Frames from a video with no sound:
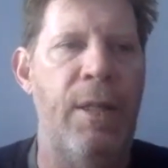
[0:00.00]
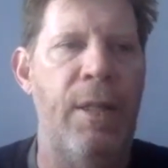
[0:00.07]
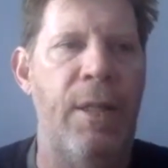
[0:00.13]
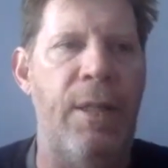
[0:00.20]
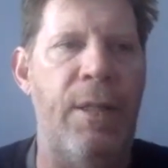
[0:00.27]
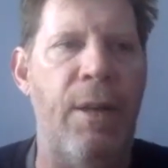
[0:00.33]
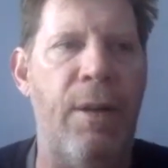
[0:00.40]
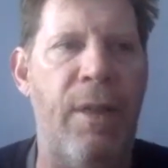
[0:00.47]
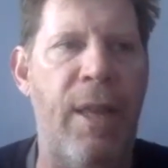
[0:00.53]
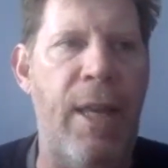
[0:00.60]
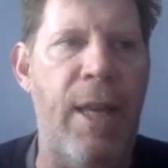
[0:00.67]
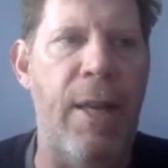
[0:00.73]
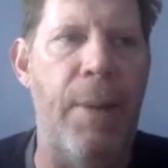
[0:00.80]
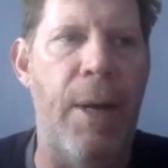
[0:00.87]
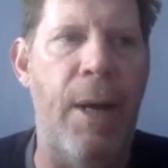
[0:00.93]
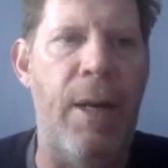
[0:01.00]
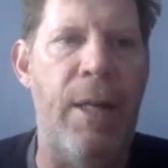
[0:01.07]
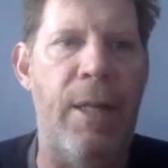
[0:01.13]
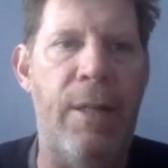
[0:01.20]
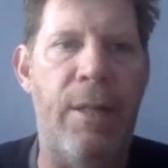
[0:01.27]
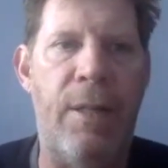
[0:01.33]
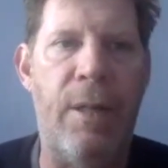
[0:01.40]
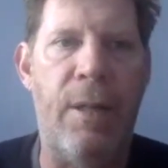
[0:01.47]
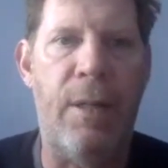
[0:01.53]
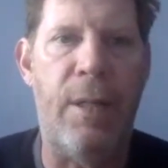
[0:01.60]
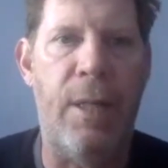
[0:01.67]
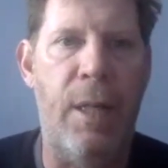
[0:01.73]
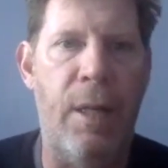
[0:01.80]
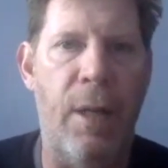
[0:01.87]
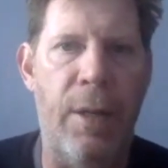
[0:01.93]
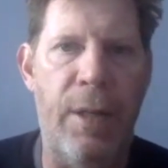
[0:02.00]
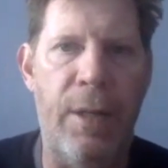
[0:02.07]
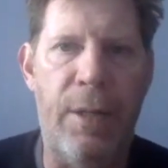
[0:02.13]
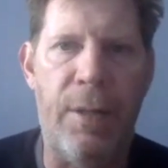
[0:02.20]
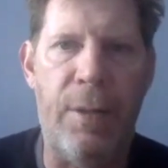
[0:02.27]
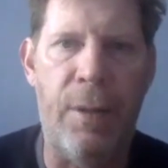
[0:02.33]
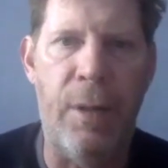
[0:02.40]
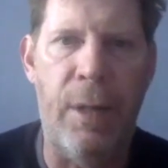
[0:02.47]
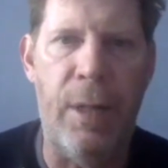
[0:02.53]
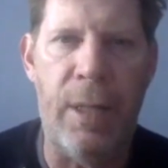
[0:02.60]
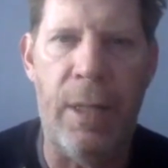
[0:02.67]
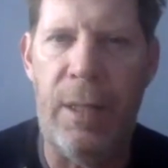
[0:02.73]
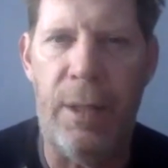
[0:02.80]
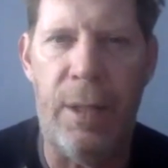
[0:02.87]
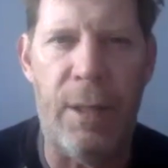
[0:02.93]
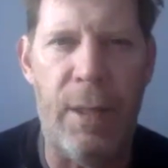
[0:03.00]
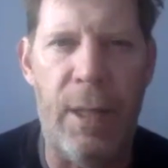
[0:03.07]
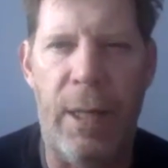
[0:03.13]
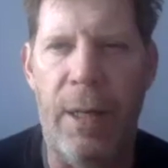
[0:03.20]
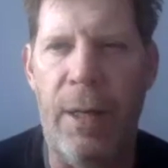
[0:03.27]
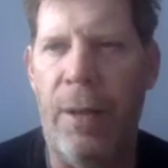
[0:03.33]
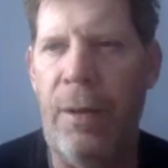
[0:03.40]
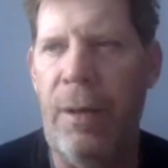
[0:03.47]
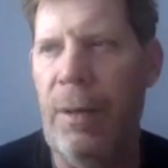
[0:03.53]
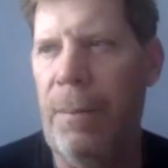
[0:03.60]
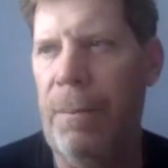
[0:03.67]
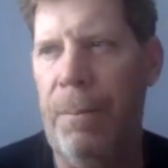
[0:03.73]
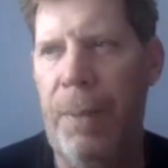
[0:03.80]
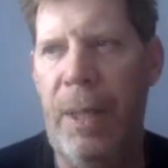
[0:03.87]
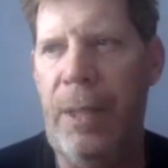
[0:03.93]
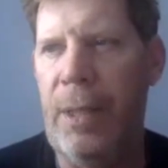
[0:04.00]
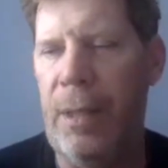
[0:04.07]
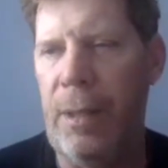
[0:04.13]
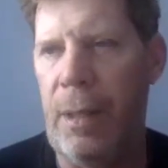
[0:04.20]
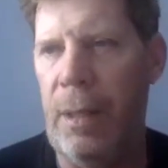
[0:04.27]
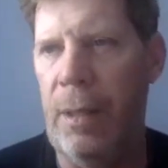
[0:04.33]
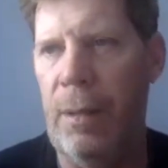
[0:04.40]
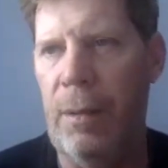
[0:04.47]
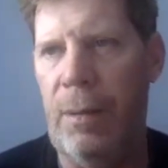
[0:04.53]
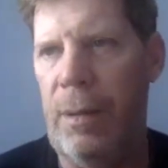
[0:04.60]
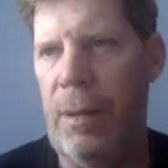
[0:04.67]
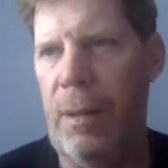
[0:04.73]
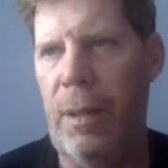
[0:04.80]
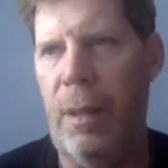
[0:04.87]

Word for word: start thinking about it, you start seeing all these stories, and it's just like another beach is closed,